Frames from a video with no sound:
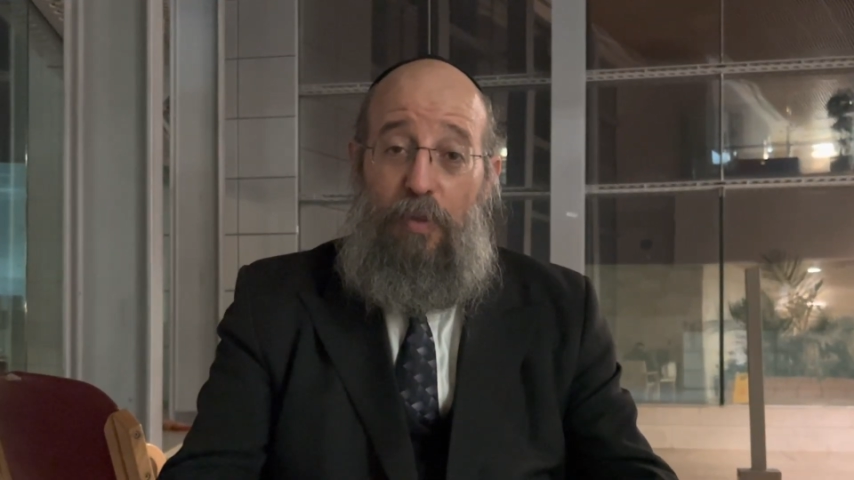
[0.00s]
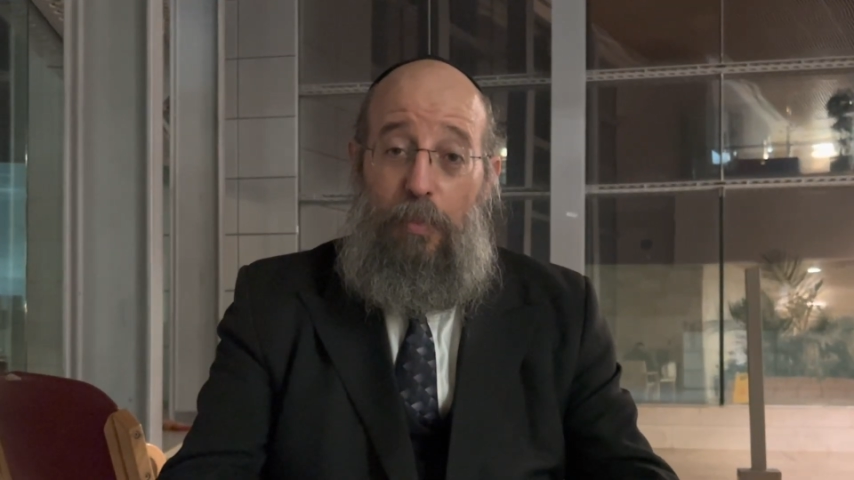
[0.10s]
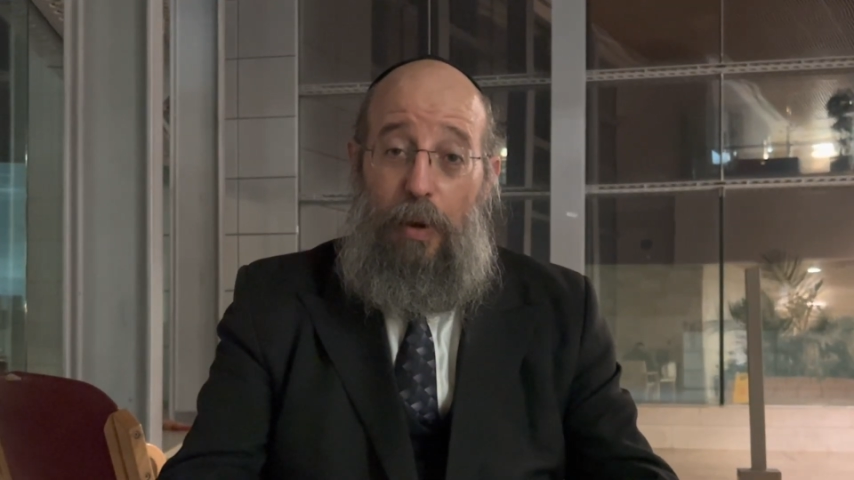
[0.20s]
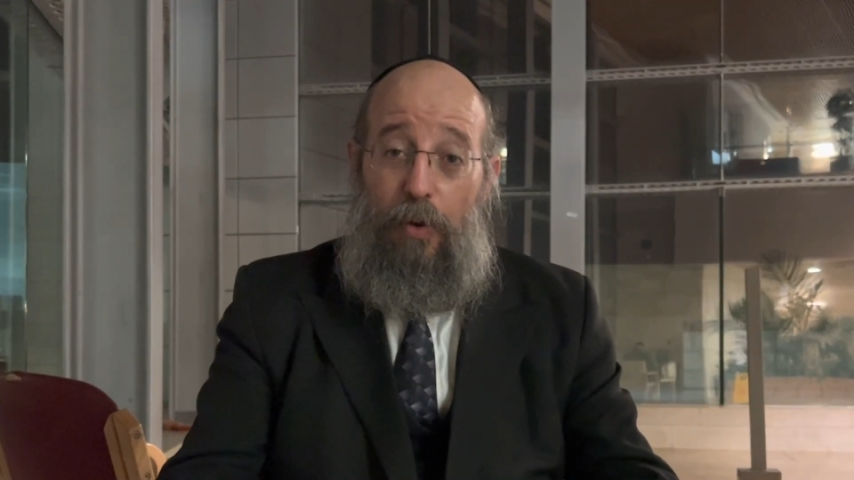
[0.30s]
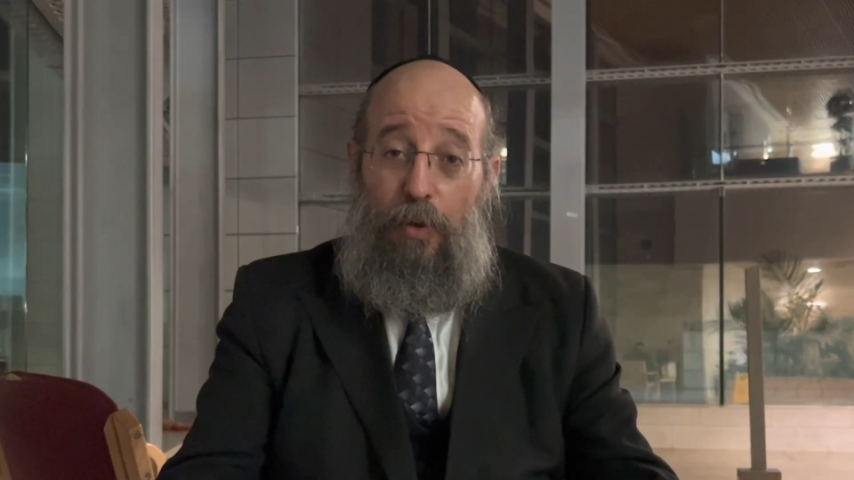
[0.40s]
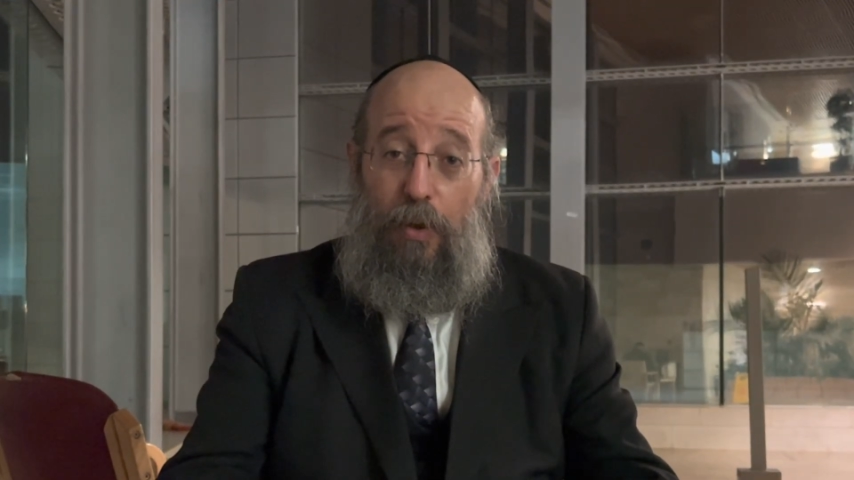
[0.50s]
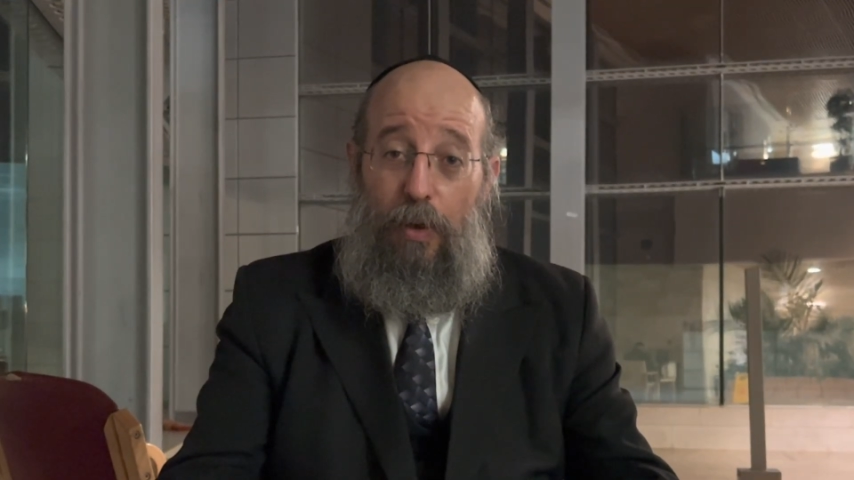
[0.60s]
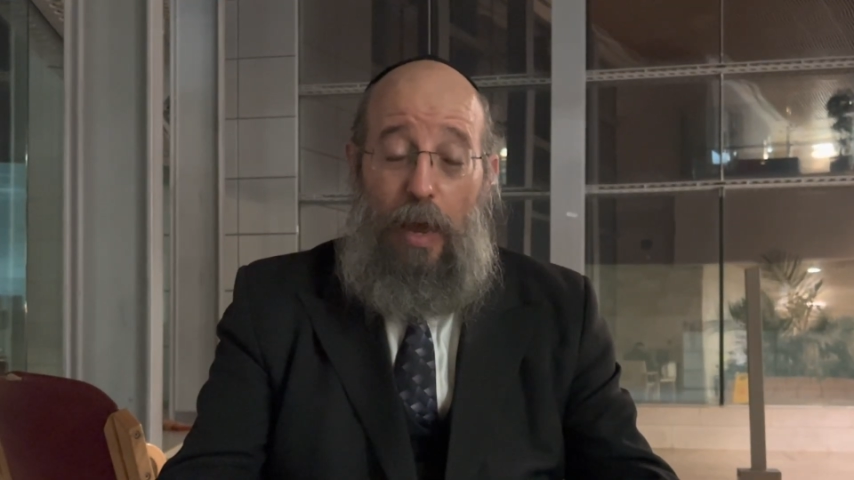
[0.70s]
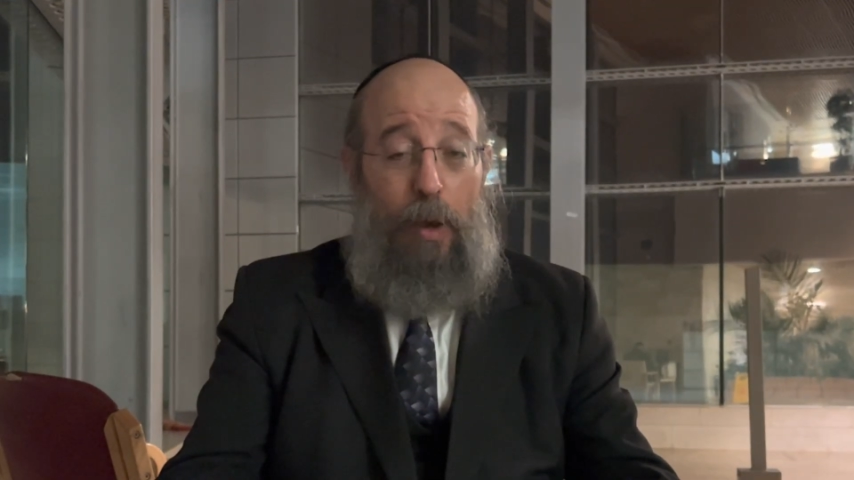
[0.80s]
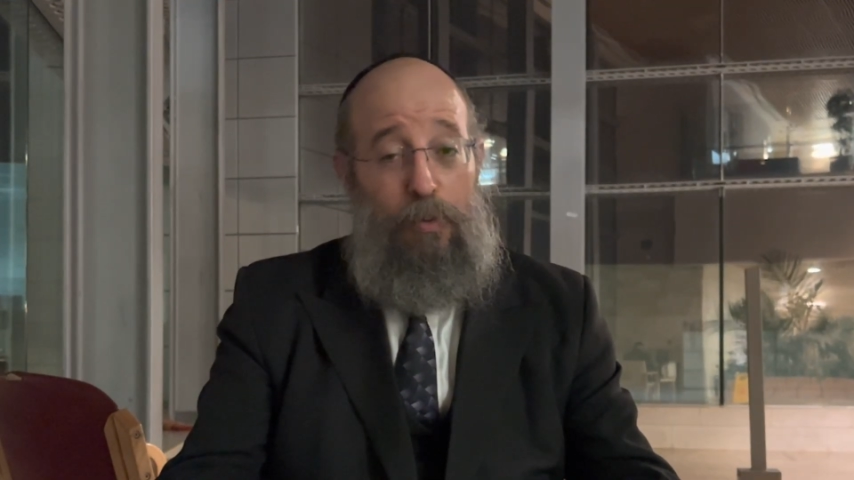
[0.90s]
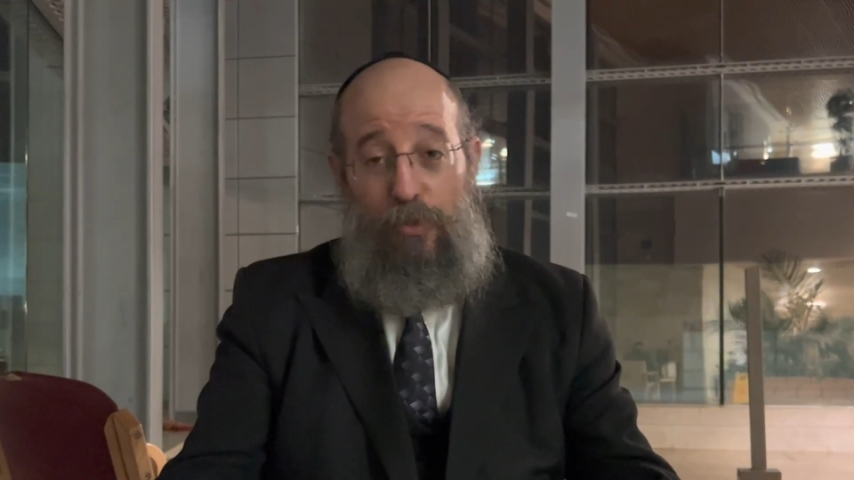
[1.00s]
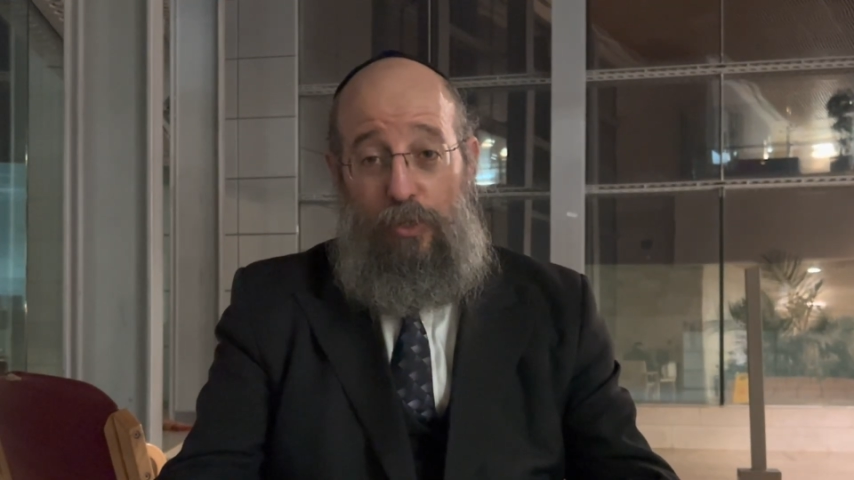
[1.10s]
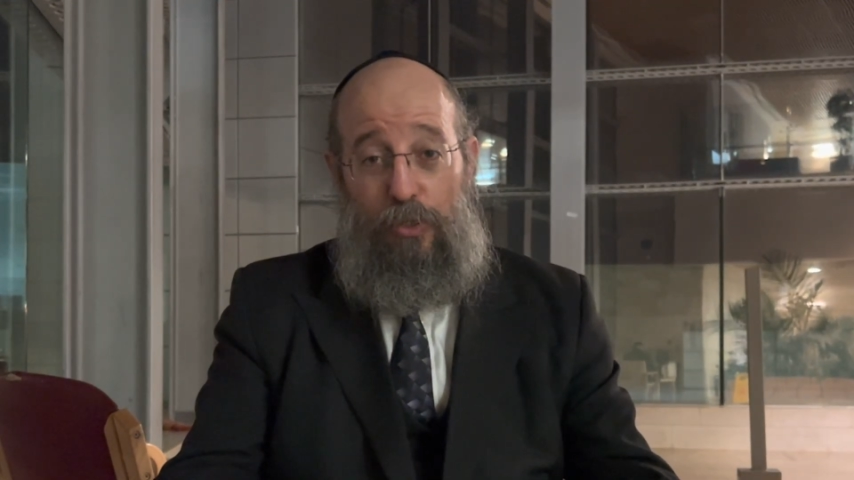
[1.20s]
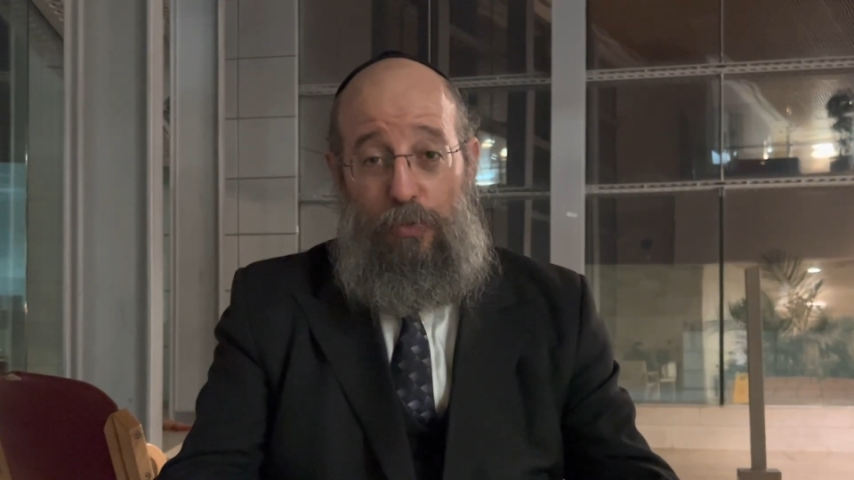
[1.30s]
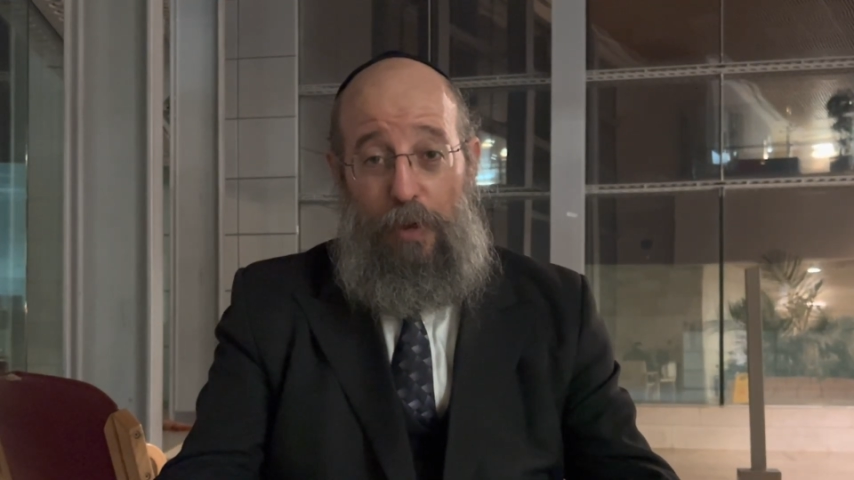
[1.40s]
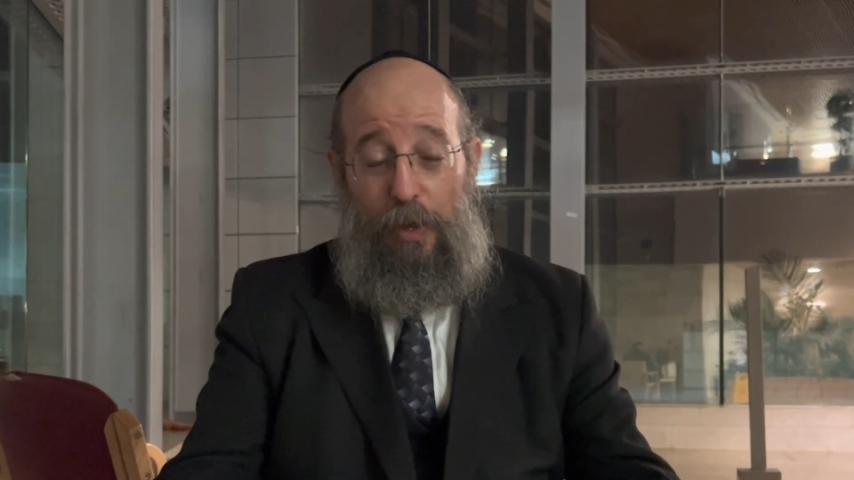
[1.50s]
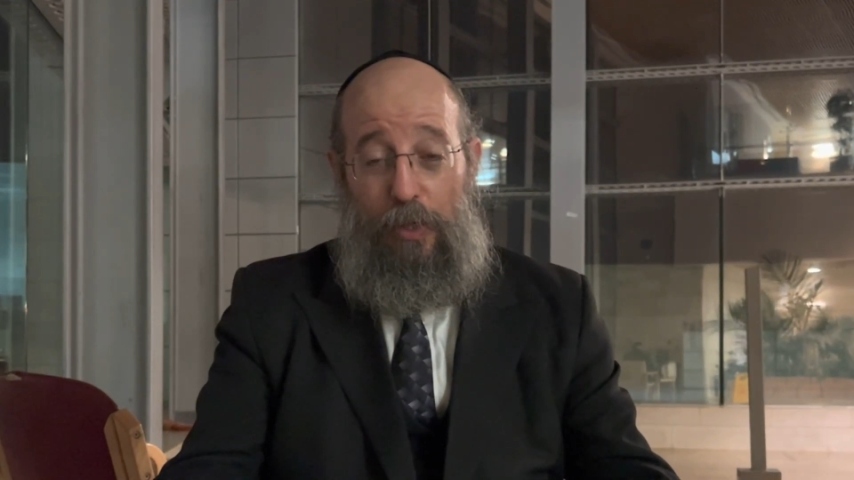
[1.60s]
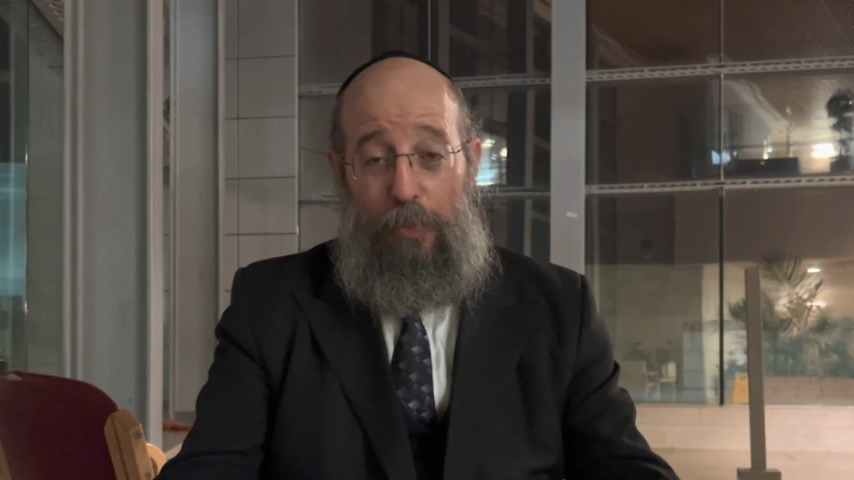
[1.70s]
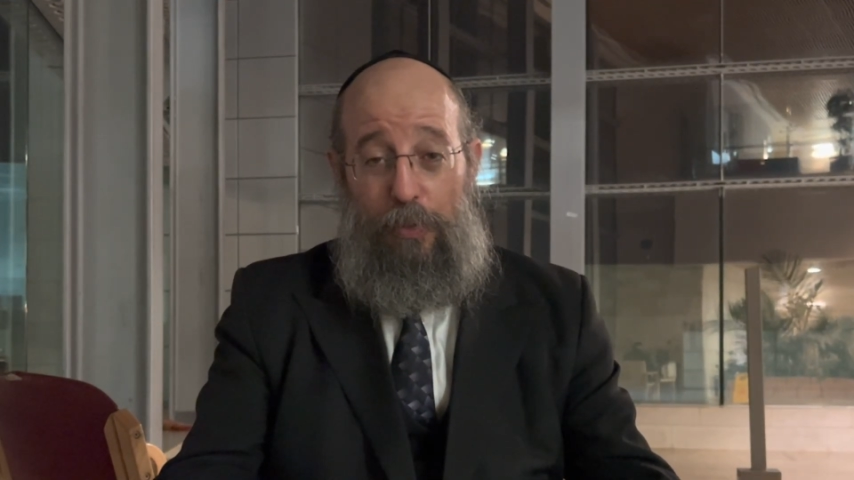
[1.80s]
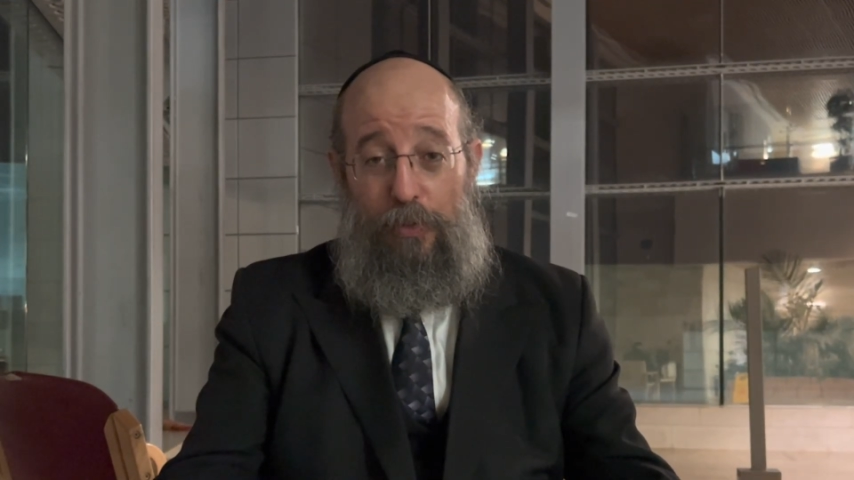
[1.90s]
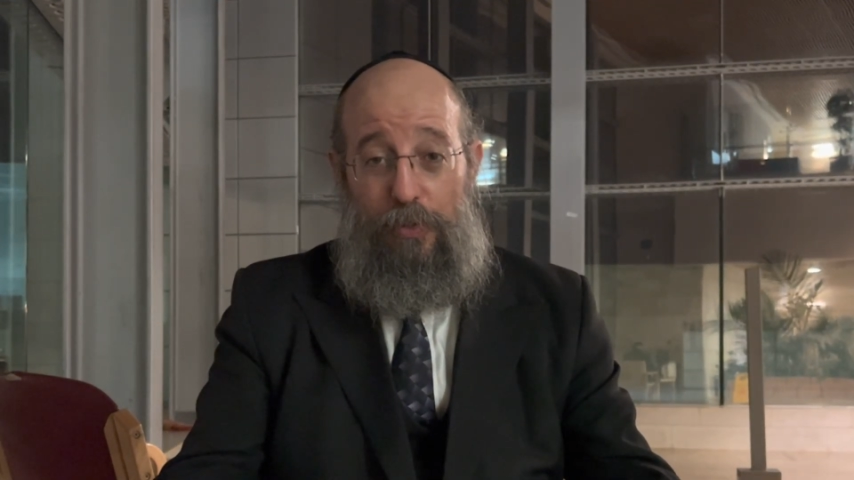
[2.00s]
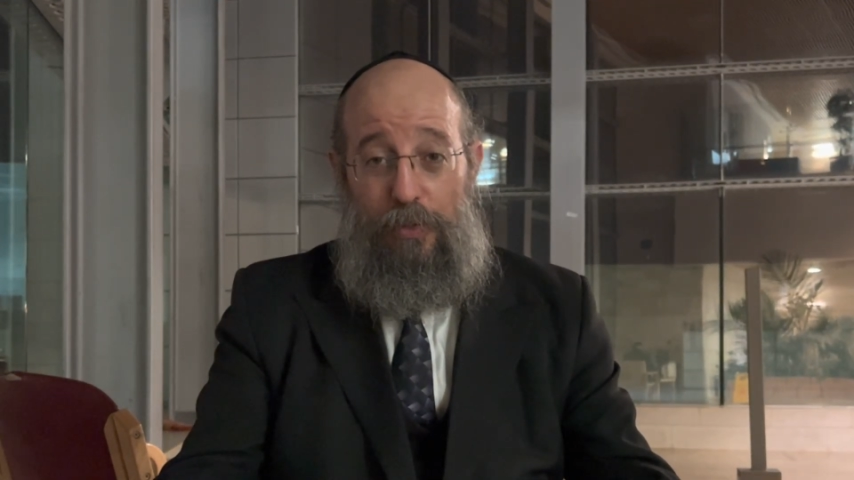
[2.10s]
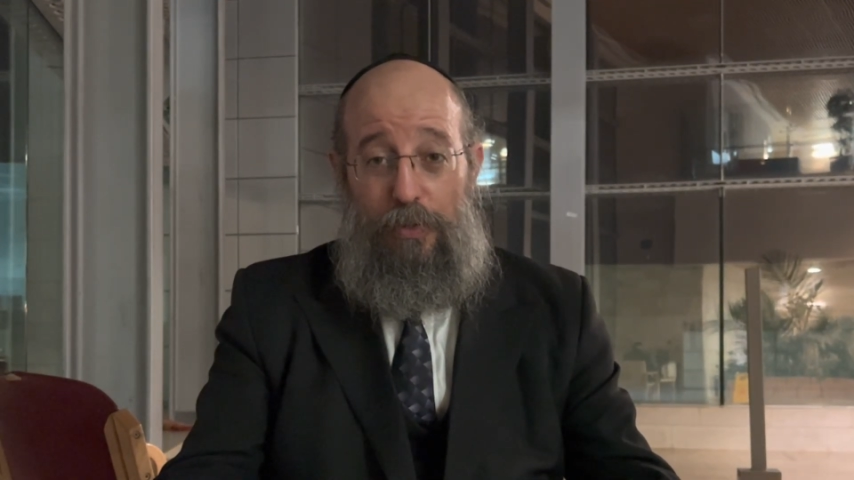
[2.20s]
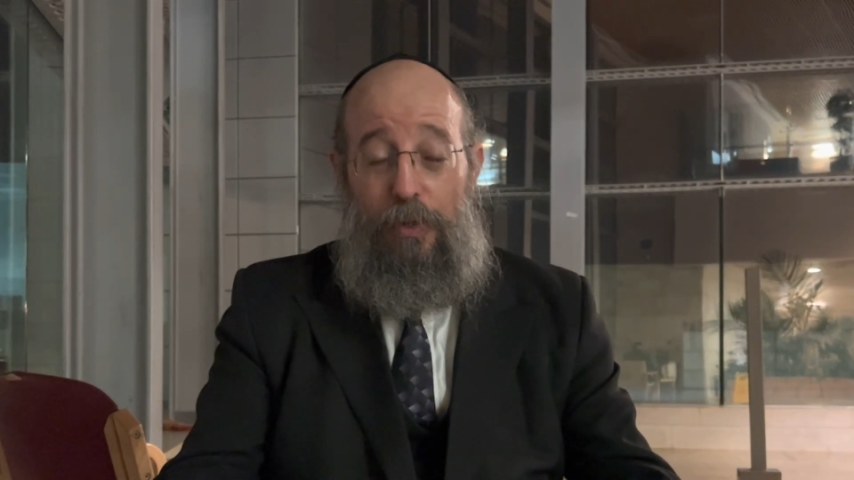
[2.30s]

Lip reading: America, I was just a regular person.